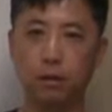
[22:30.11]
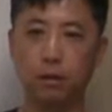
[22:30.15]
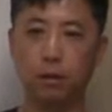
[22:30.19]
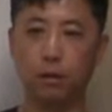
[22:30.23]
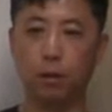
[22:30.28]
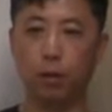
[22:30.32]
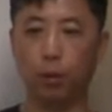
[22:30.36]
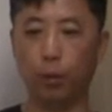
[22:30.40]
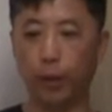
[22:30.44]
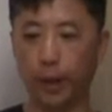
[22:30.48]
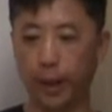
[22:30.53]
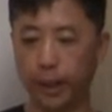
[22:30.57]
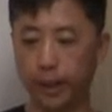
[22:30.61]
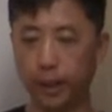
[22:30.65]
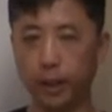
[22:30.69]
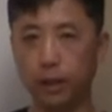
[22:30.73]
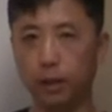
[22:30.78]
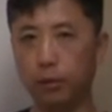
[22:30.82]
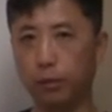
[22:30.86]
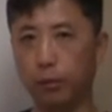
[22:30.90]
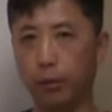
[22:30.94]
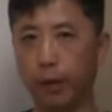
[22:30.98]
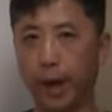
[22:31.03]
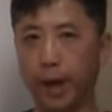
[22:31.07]
Already
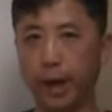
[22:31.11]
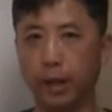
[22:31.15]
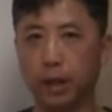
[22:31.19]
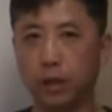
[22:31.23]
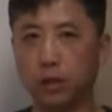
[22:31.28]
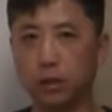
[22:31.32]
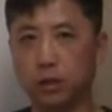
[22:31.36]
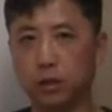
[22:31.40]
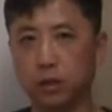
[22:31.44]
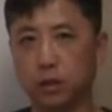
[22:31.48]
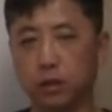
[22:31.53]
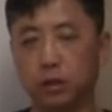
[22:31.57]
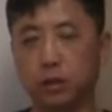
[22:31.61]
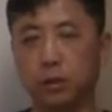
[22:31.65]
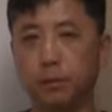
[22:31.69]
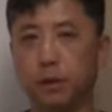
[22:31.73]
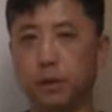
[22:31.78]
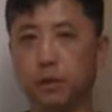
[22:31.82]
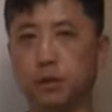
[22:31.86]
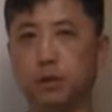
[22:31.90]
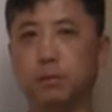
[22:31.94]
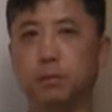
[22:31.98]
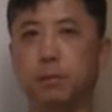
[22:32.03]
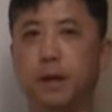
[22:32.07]
ranking system
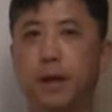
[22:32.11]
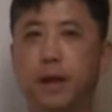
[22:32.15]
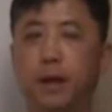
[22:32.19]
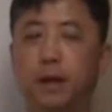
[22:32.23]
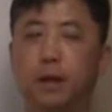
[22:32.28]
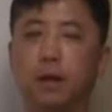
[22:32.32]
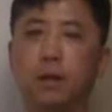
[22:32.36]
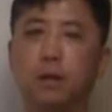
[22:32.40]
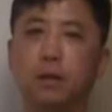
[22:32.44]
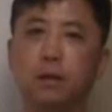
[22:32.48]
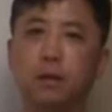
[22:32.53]
is made.